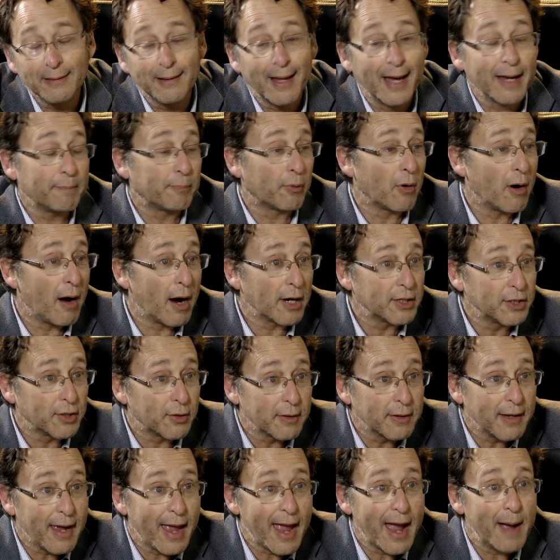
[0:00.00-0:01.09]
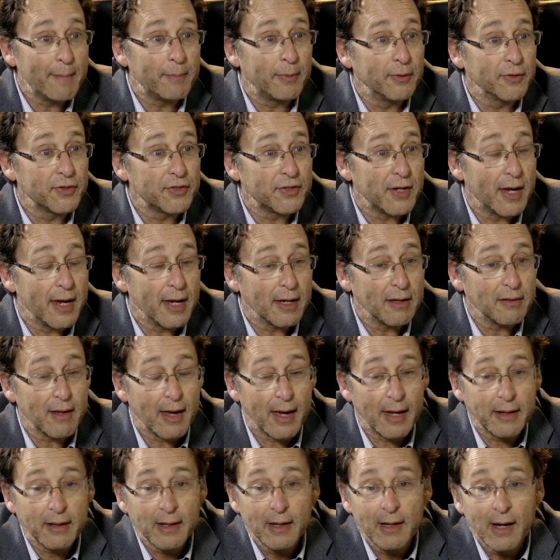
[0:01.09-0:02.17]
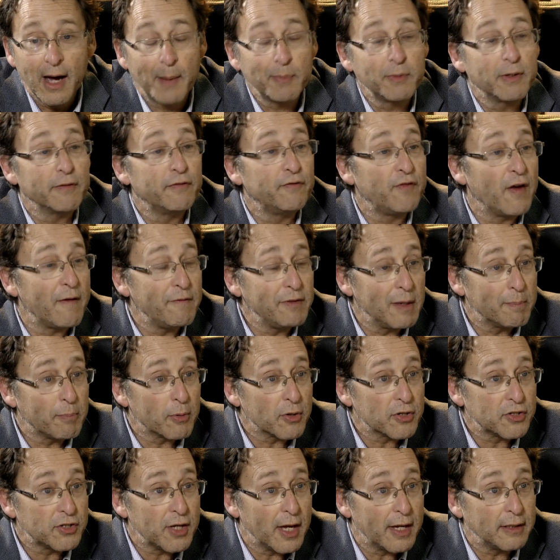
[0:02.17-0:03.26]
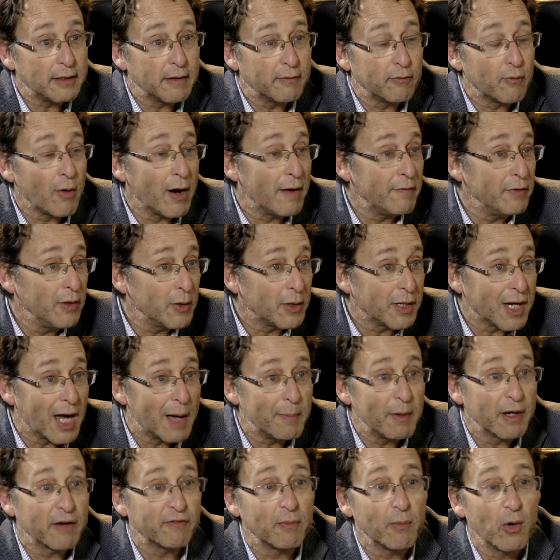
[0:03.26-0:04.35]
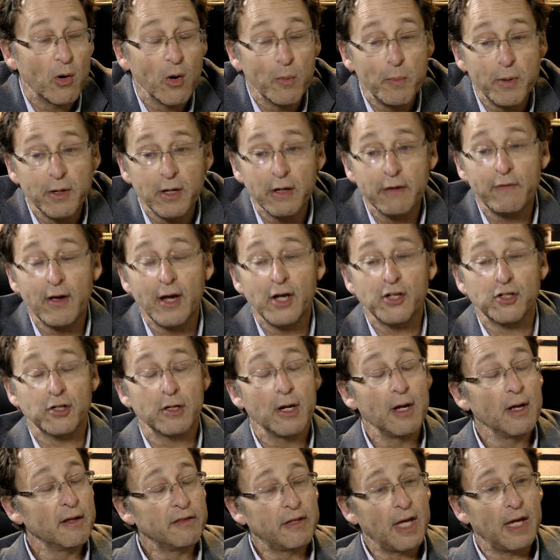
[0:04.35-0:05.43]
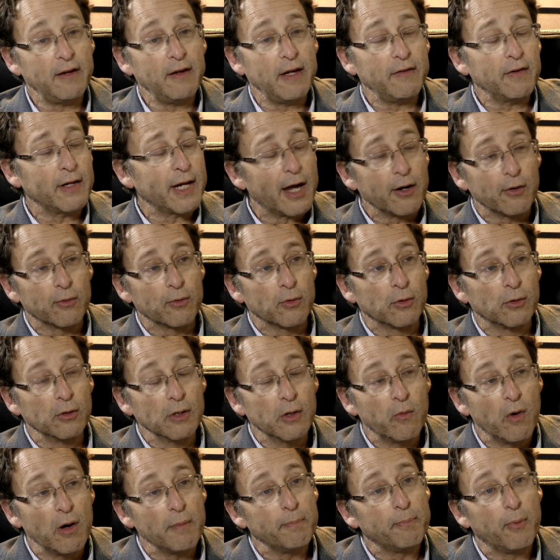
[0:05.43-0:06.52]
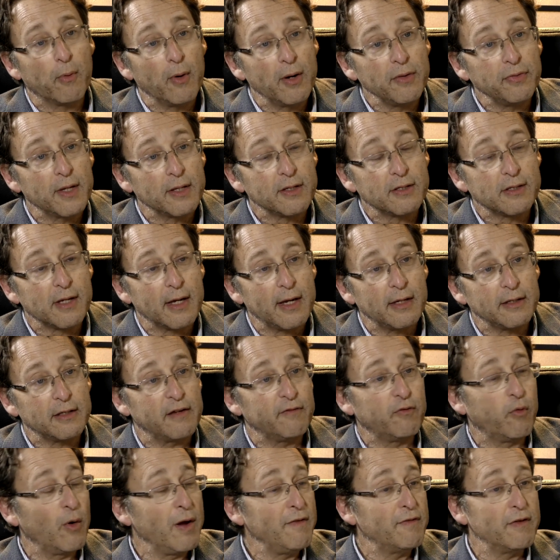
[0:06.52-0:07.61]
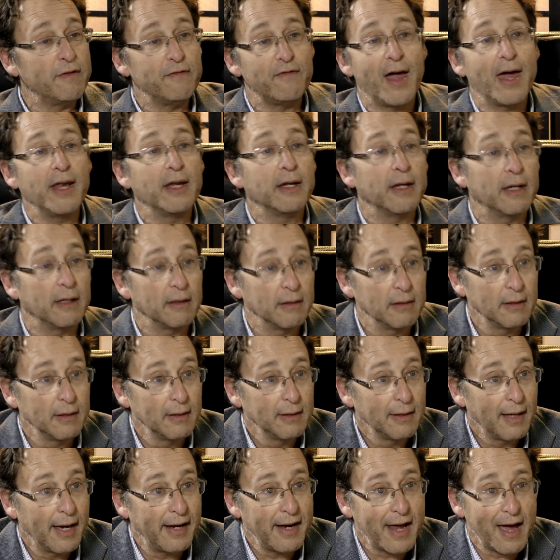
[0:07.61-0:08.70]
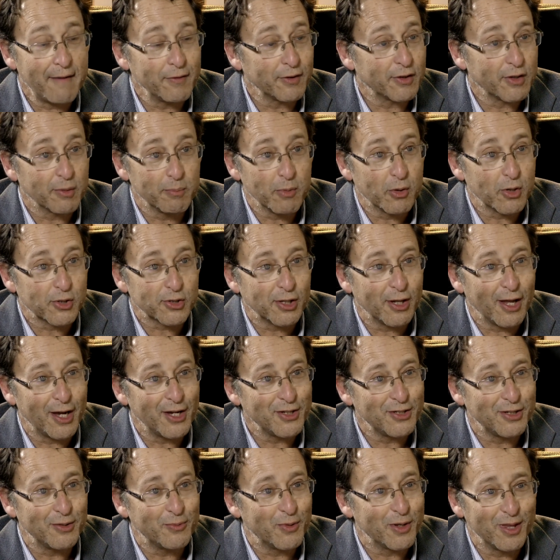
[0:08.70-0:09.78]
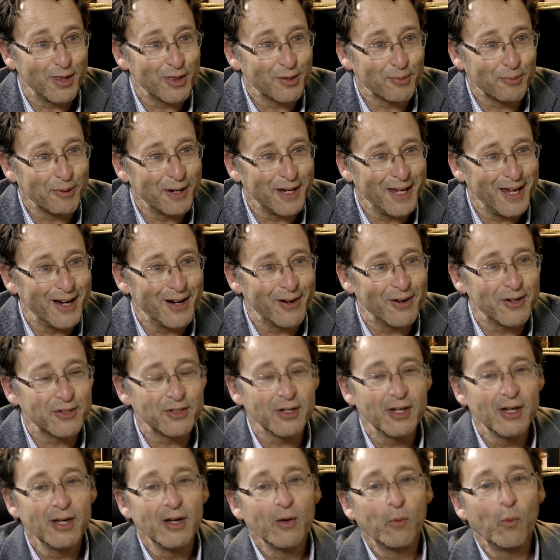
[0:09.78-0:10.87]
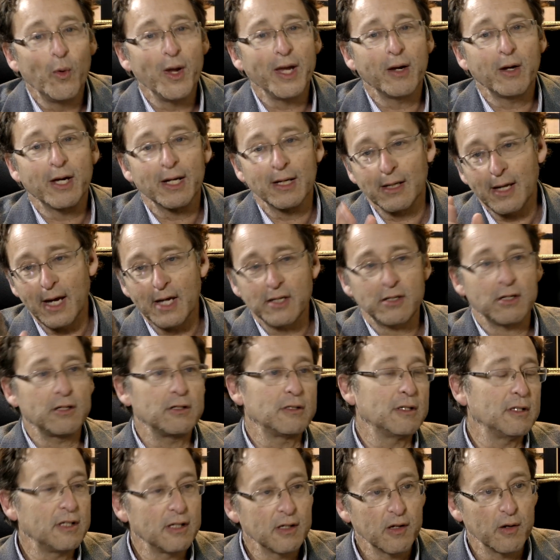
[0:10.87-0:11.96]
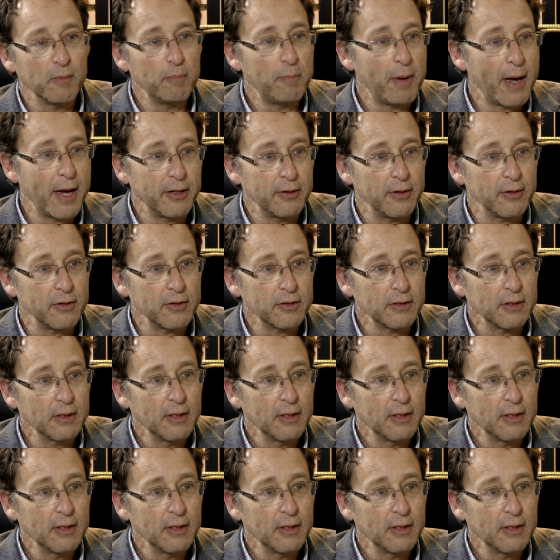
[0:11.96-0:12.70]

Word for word: like Procter and Gamble saying that up to fifty percent of revenue coming from open innovation. They even had a rule at one point that says if we've invented it and haven't commercialized it within three years, we can license it to competitors.